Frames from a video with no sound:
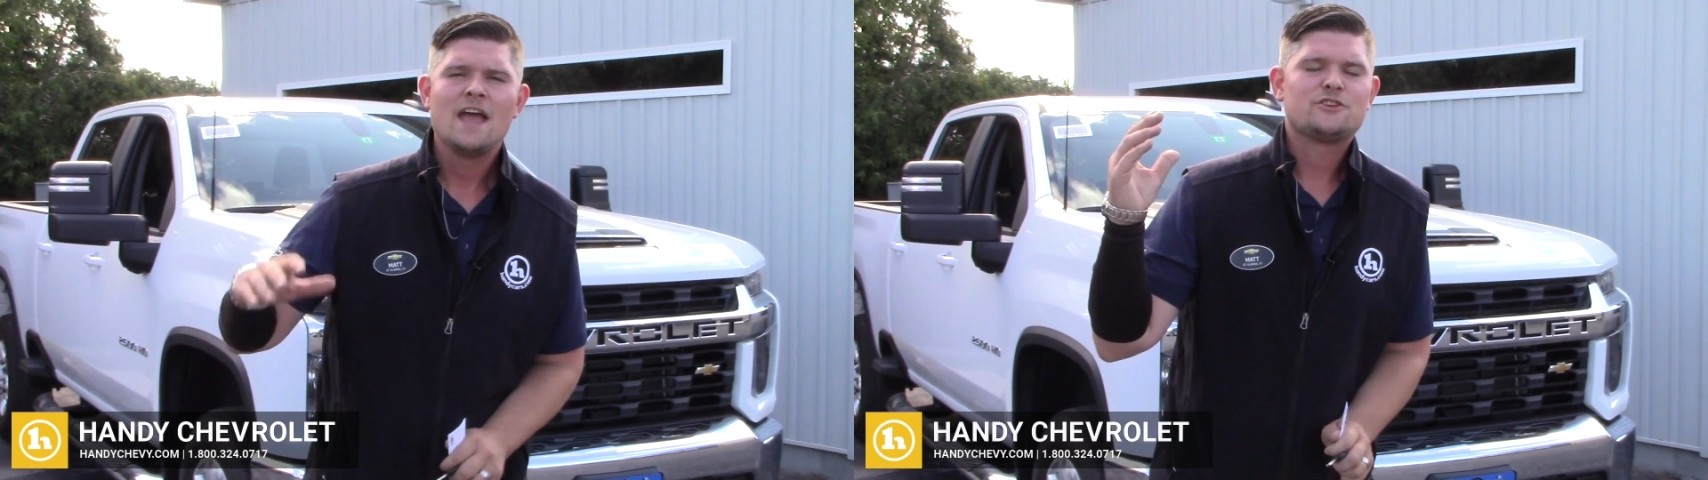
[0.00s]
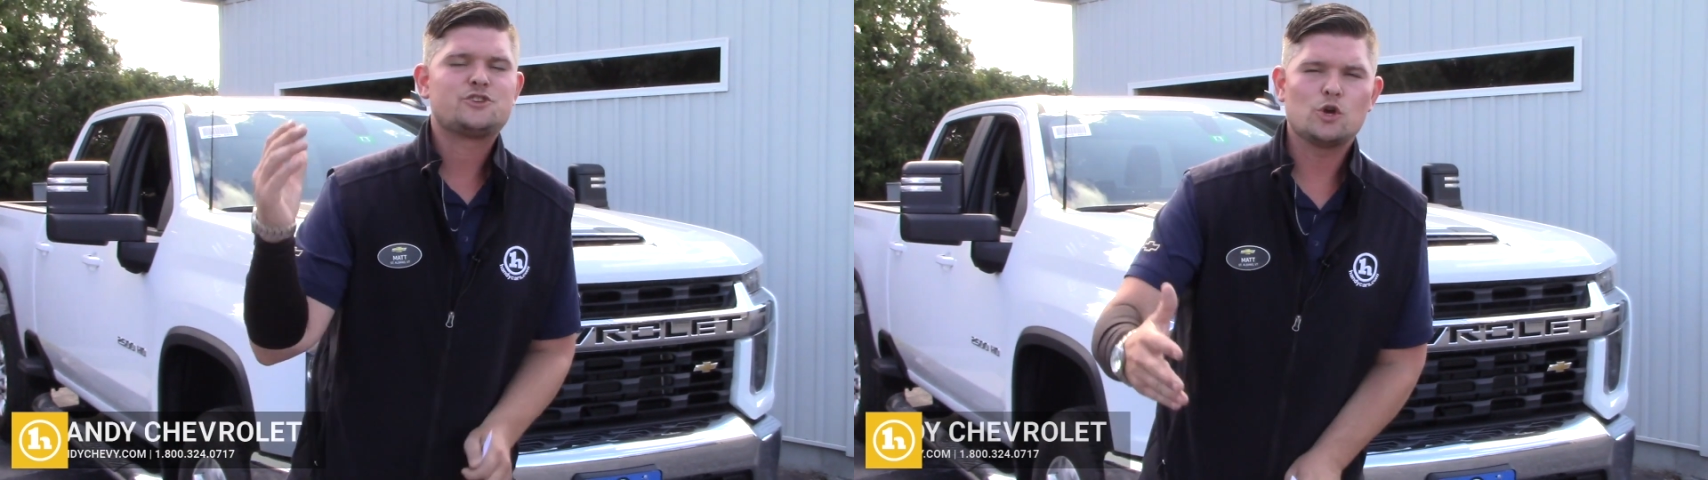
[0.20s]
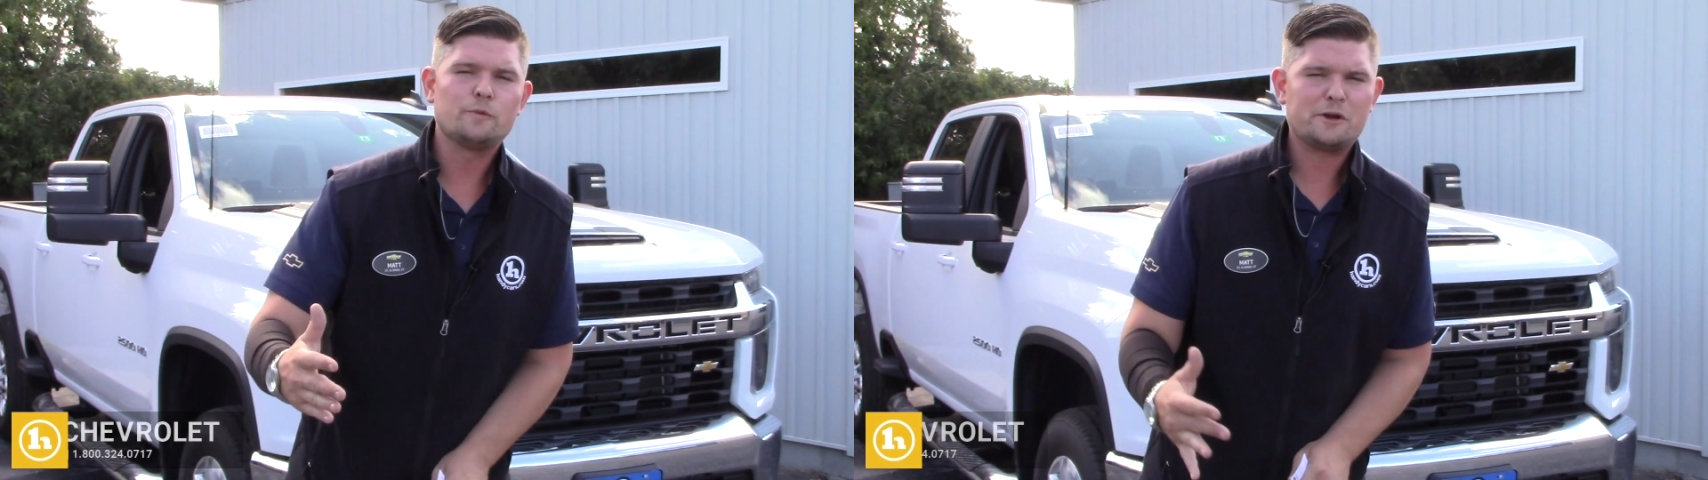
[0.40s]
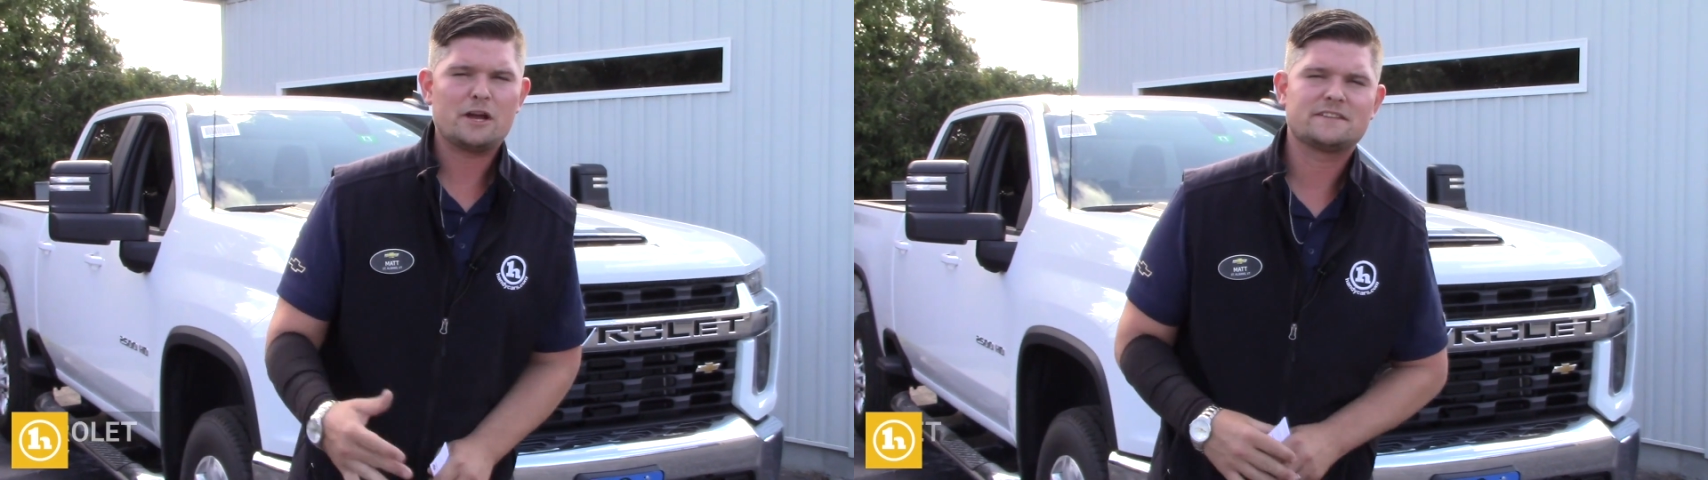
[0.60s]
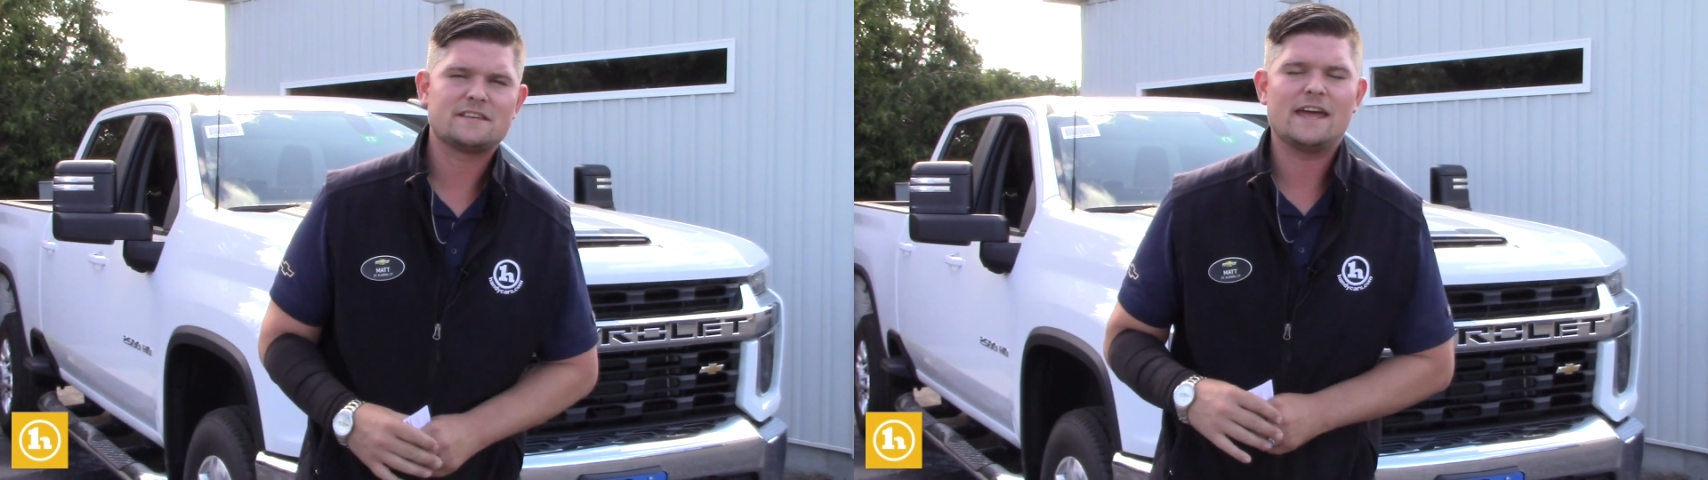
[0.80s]
Super
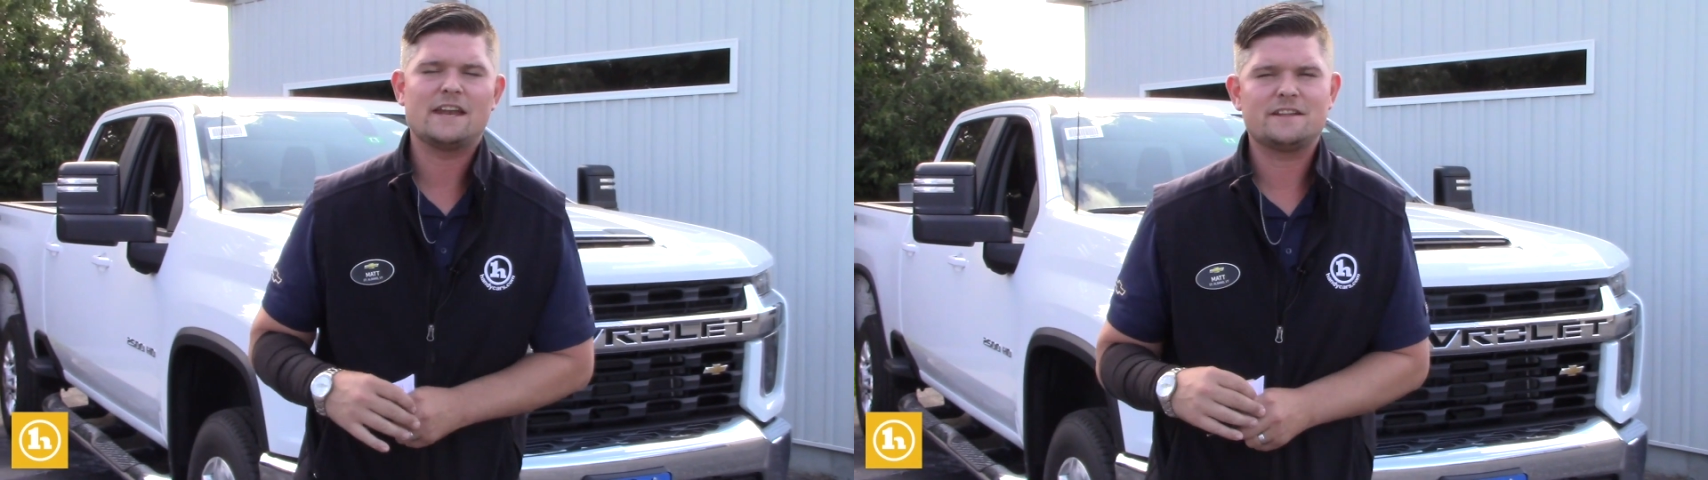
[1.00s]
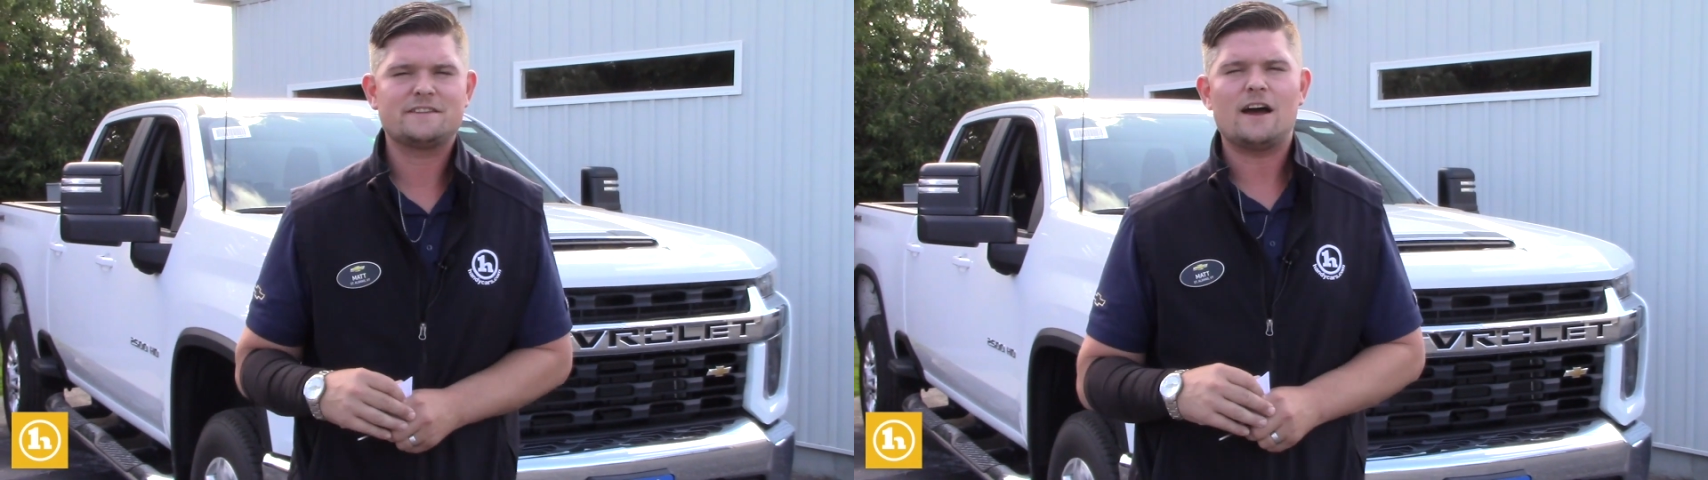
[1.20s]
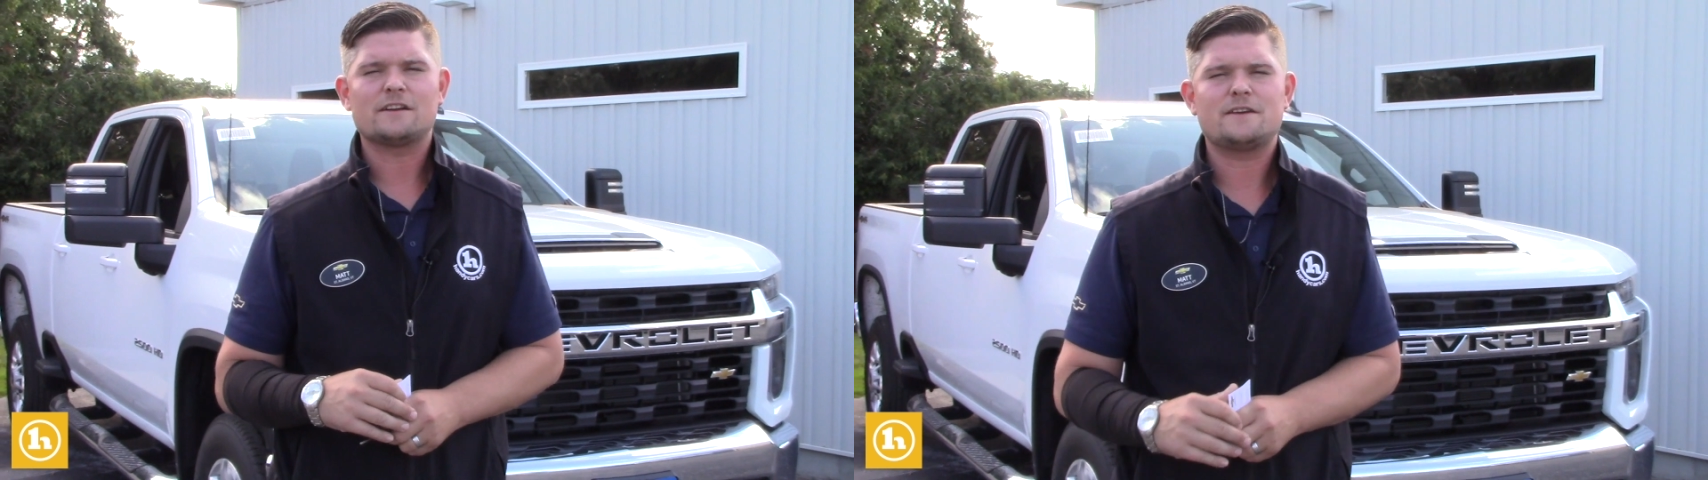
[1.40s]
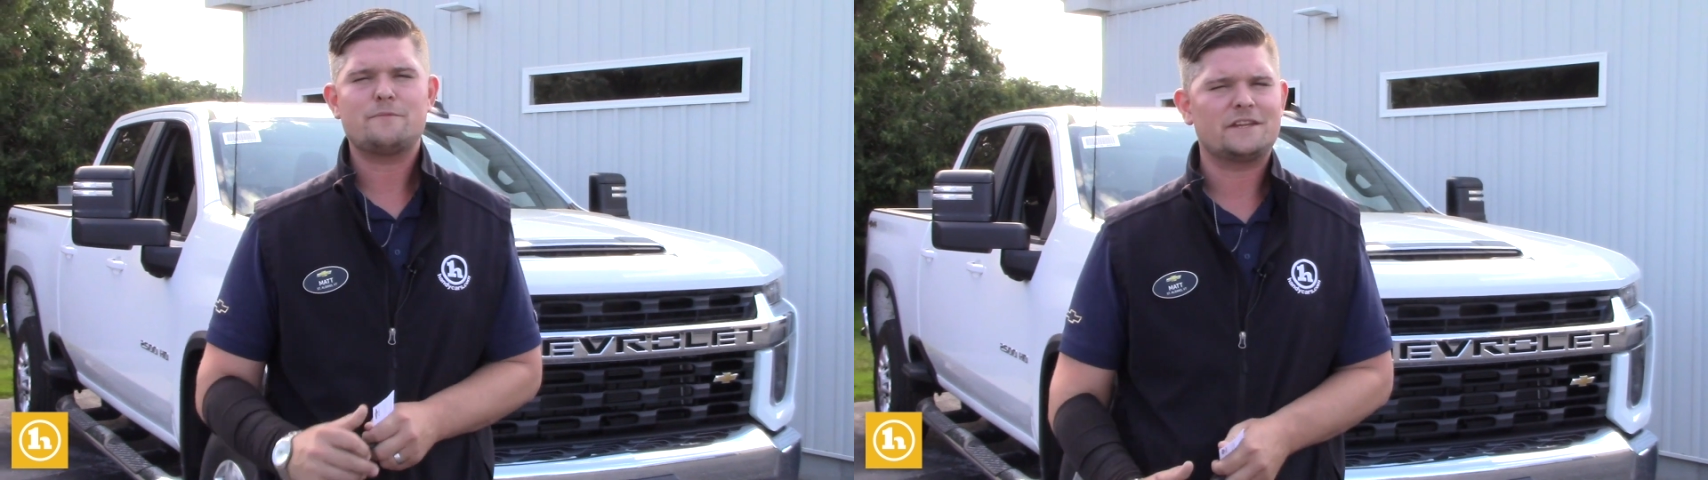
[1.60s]
excited to talk to you